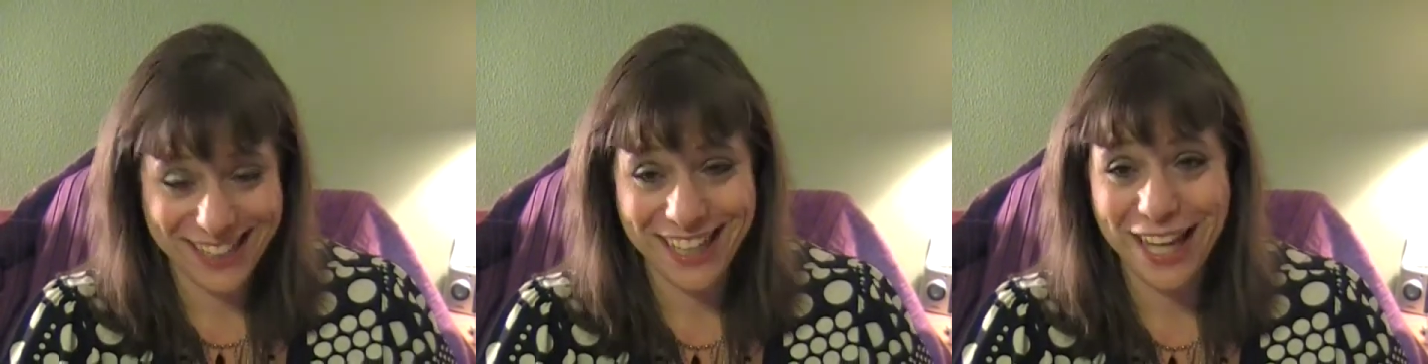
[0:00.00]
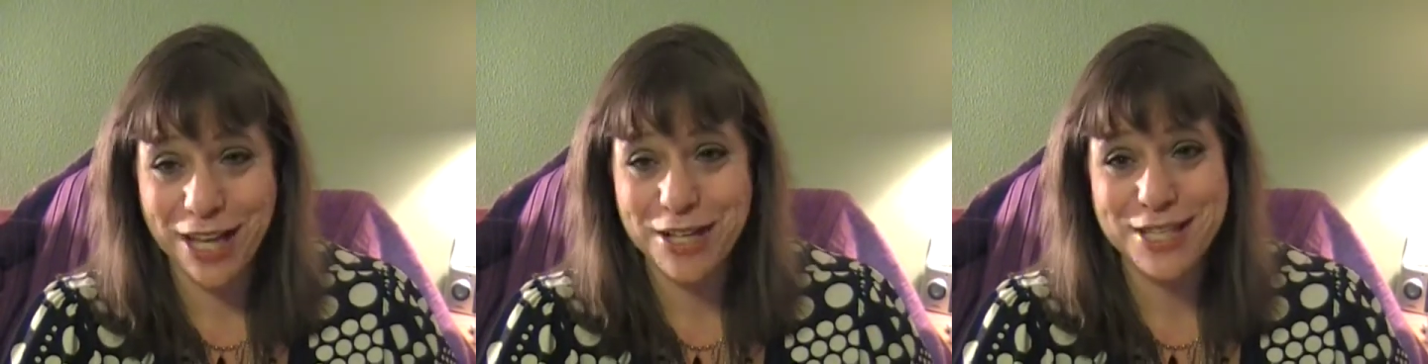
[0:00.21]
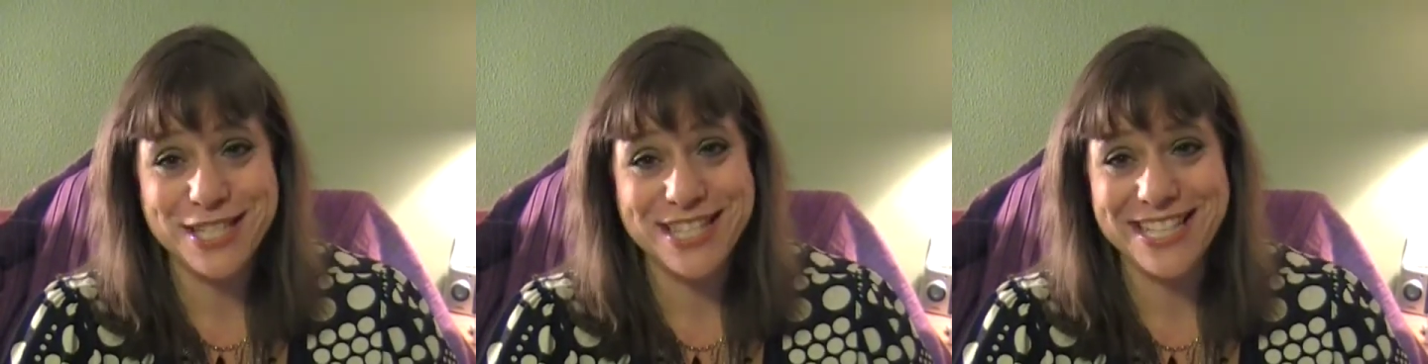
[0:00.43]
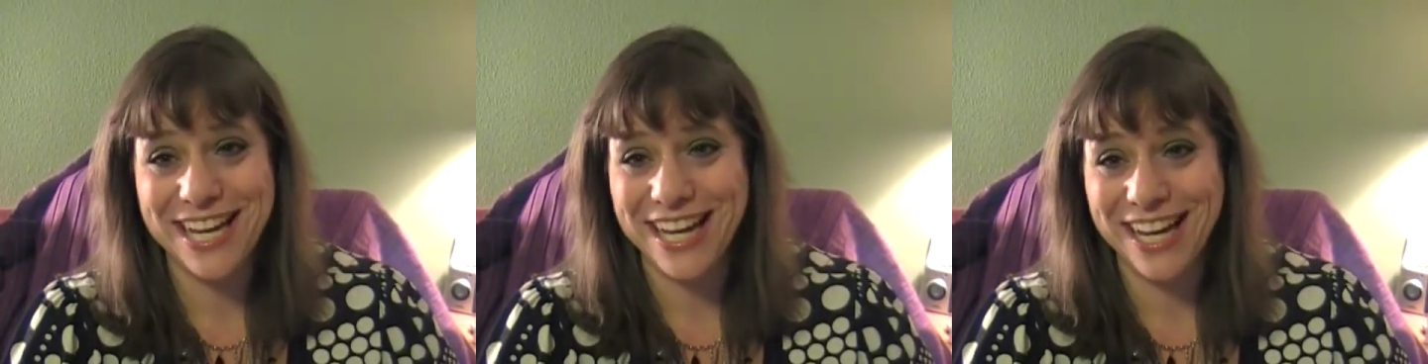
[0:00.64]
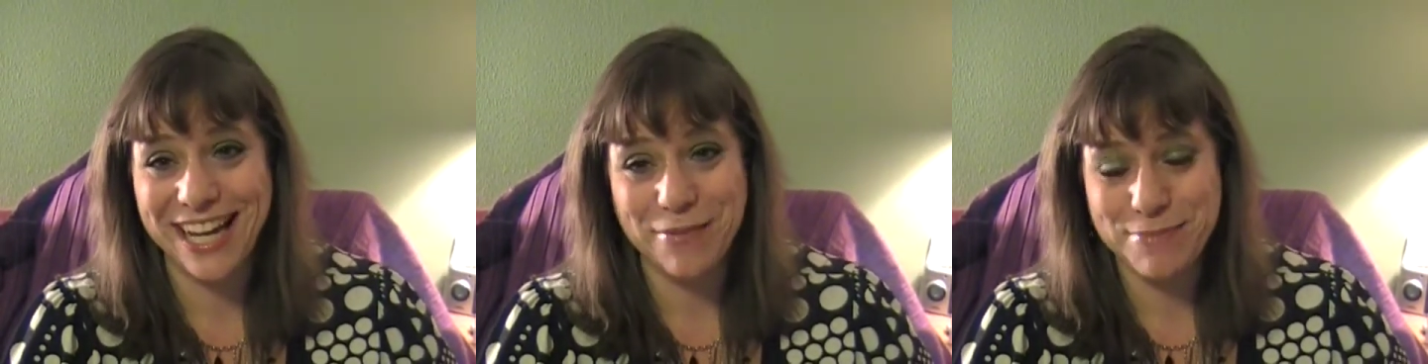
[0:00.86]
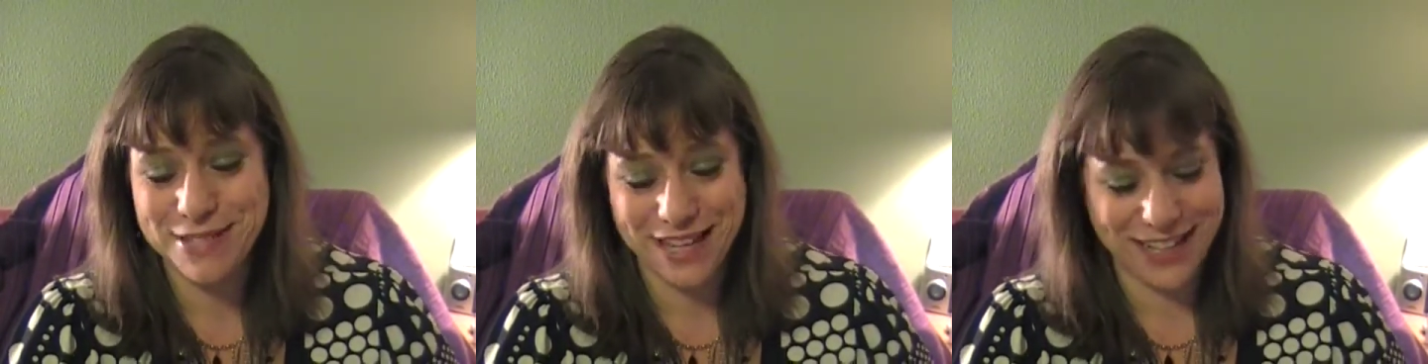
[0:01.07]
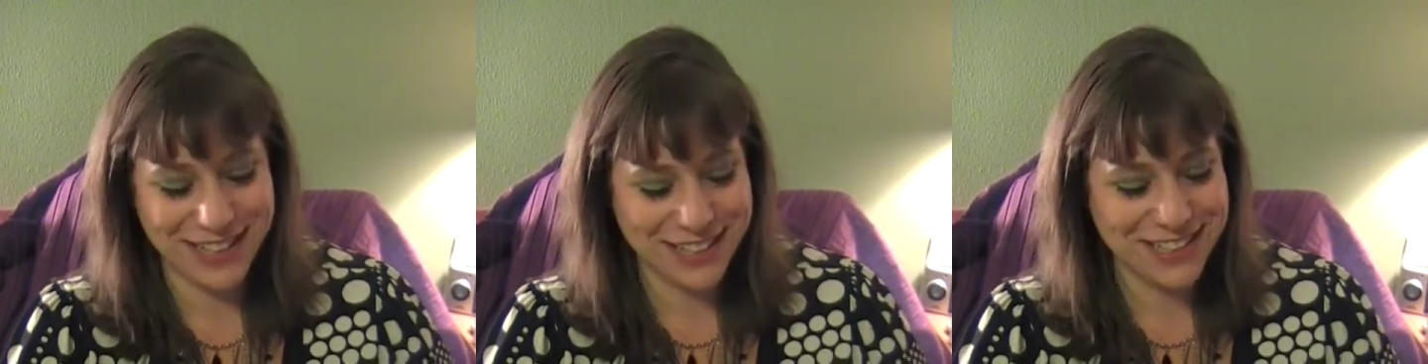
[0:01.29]
it's I'm
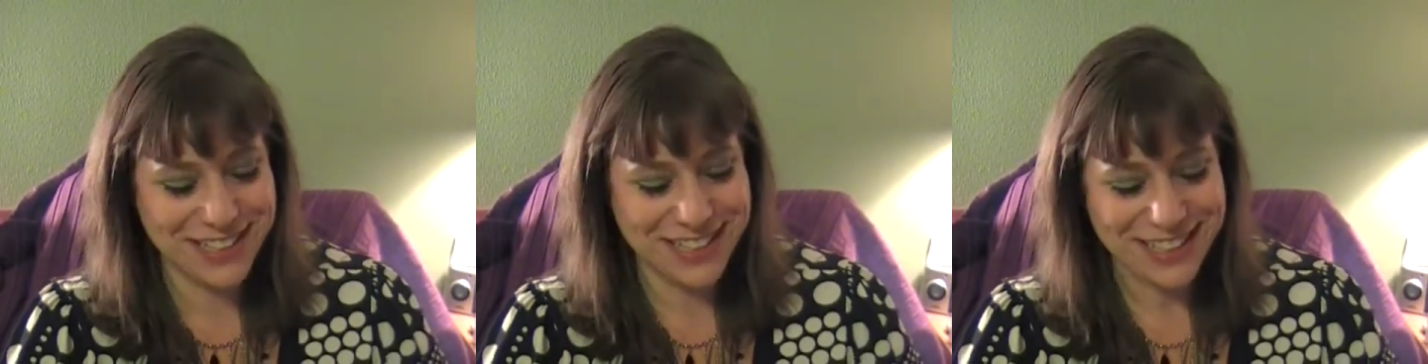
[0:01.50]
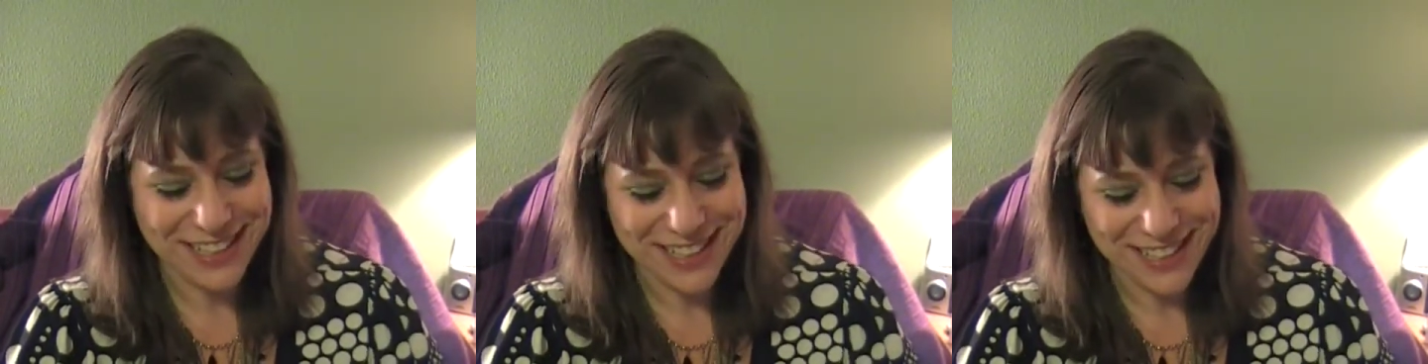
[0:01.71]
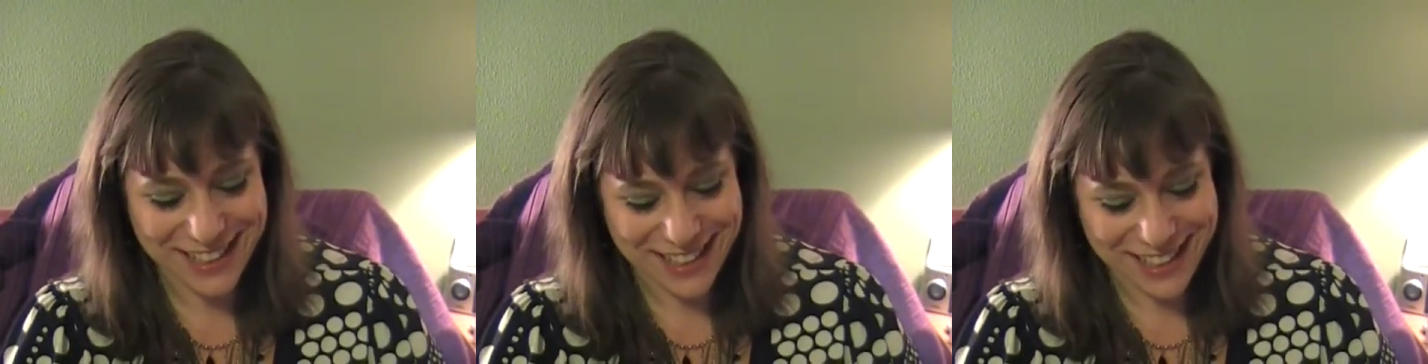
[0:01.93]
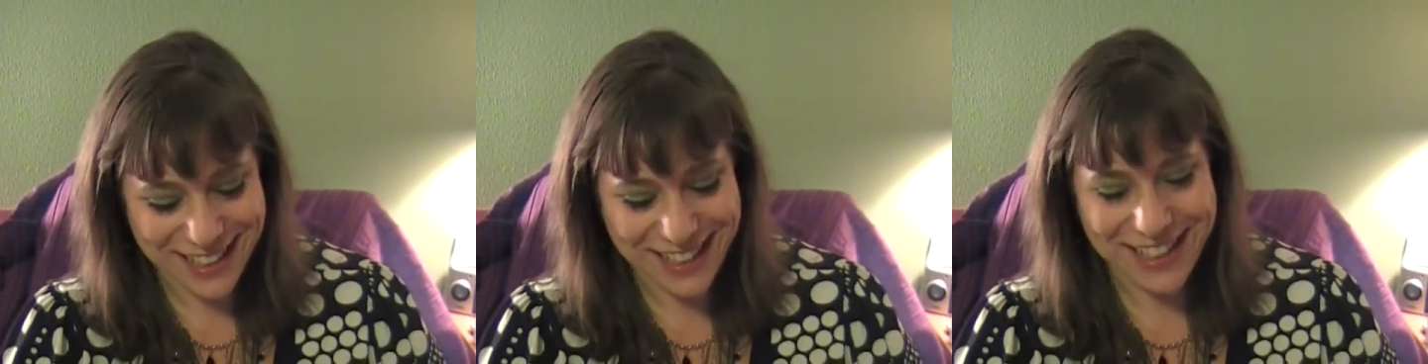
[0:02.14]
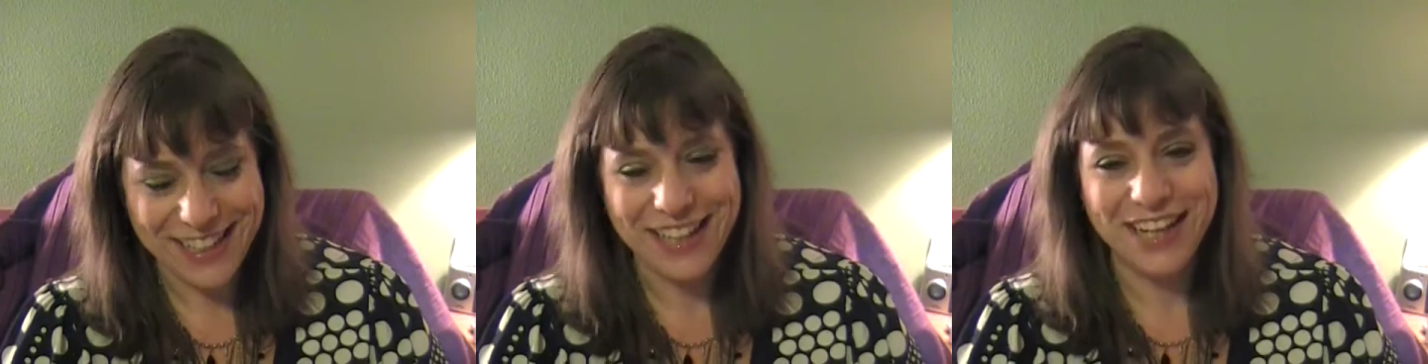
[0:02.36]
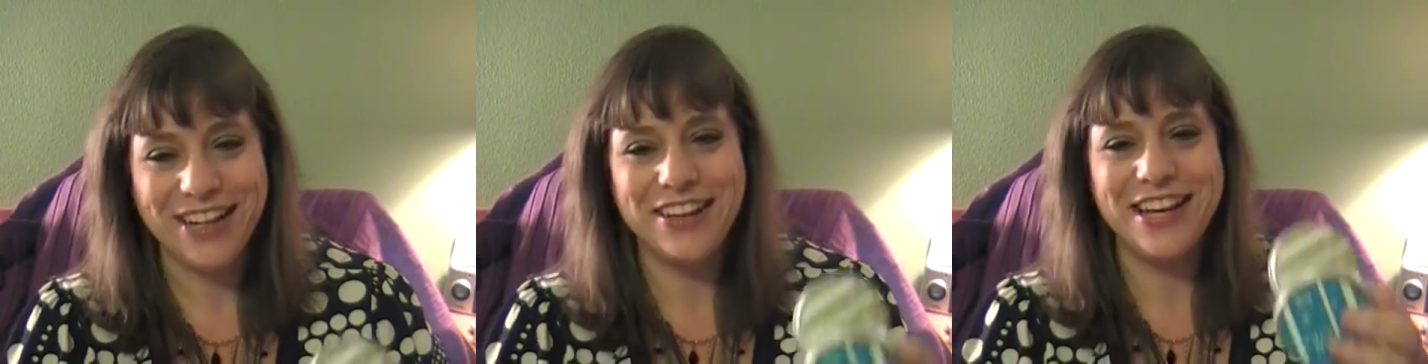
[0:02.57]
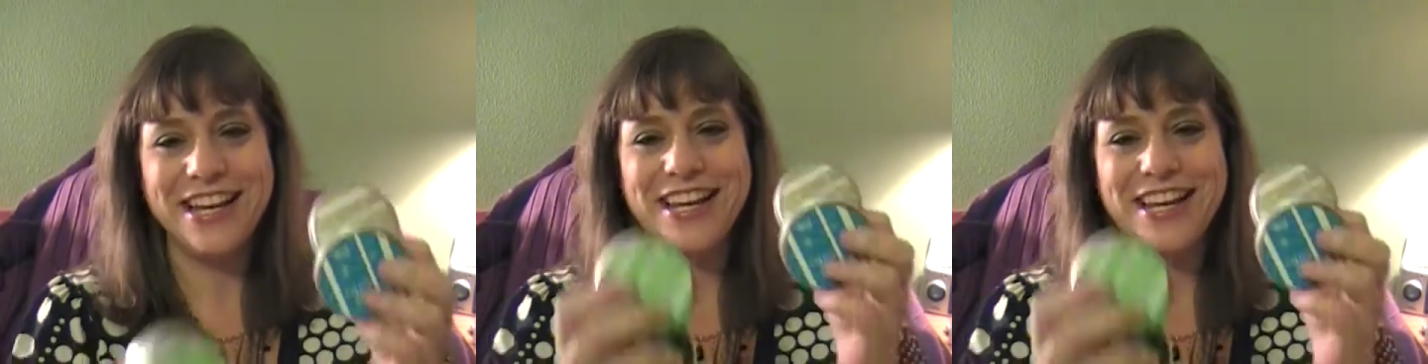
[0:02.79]
tired. Okay,